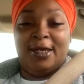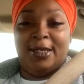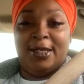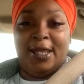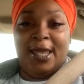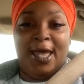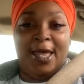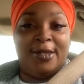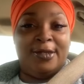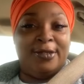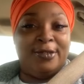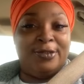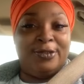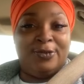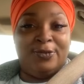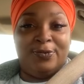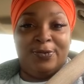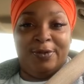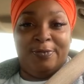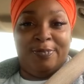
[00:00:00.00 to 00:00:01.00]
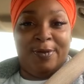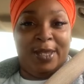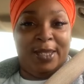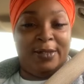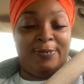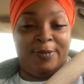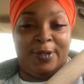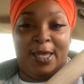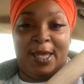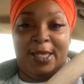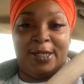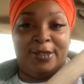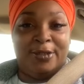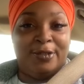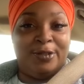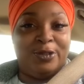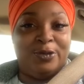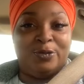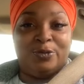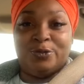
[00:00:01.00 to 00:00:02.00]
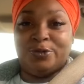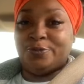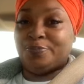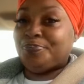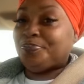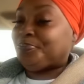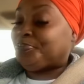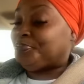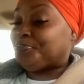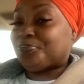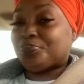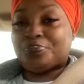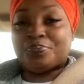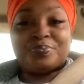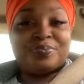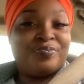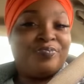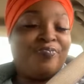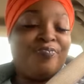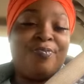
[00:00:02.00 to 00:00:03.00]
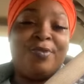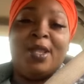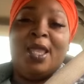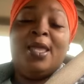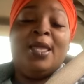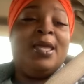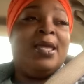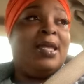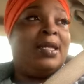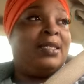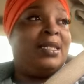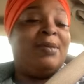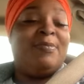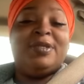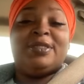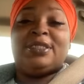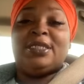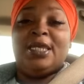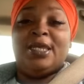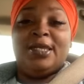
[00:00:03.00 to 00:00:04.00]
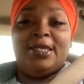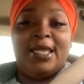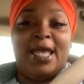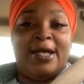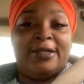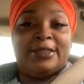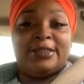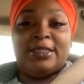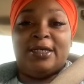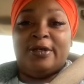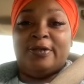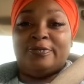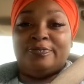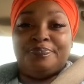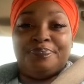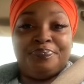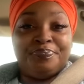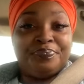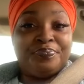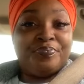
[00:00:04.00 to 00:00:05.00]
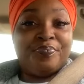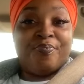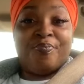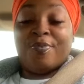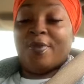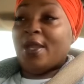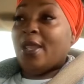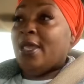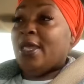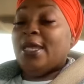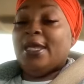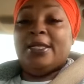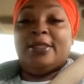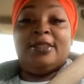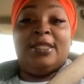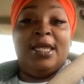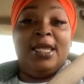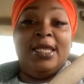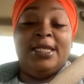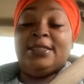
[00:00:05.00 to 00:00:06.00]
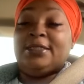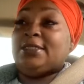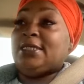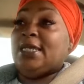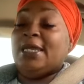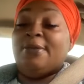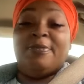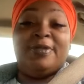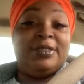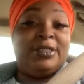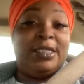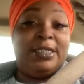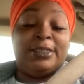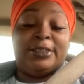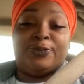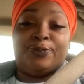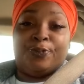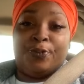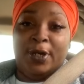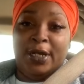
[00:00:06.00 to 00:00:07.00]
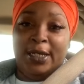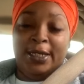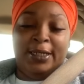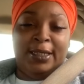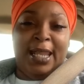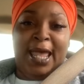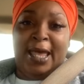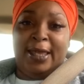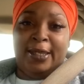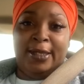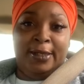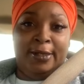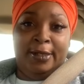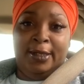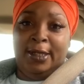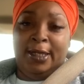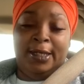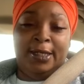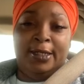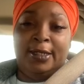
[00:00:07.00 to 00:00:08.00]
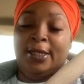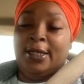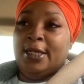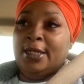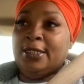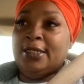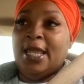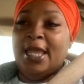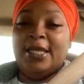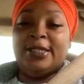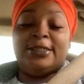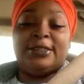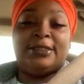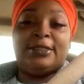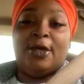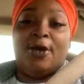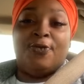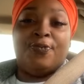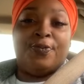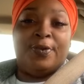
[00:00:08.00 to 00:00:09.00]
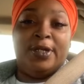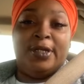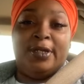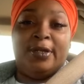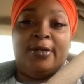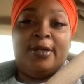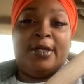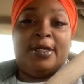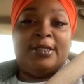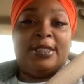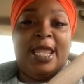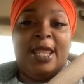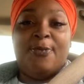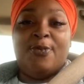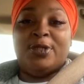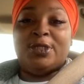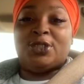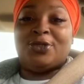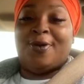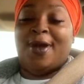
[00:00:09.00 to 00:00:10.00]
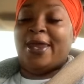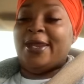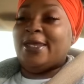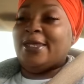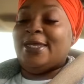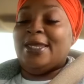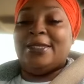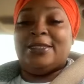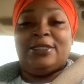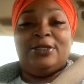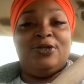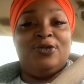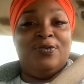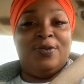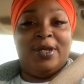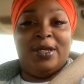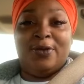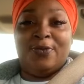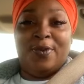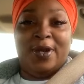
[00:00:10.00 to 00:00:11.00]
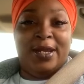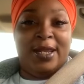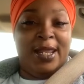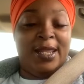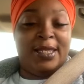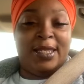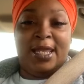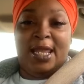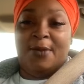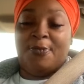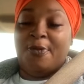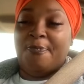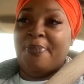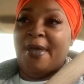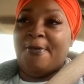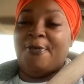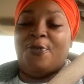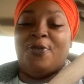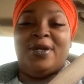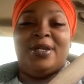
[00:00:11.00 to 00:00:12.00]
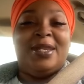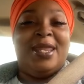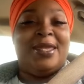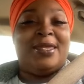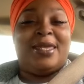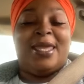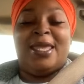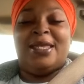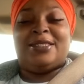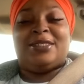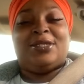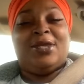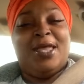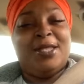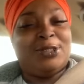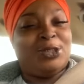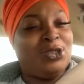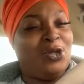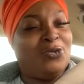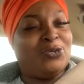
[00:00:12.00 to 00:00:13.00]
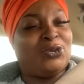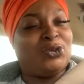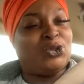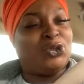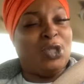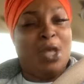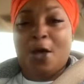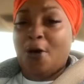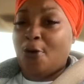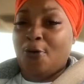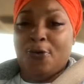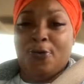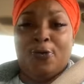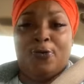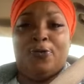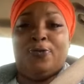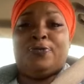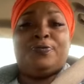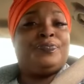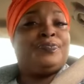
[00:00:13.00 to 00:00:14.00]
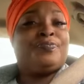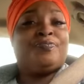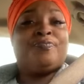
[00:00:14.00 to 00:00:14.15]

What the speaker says: honey, how you doing, baby? How you doing? Let me tell y'all something. These demons is real out here, honey. They is so real. They will try to get to you any way they can. But baby, when they can't touch your soul,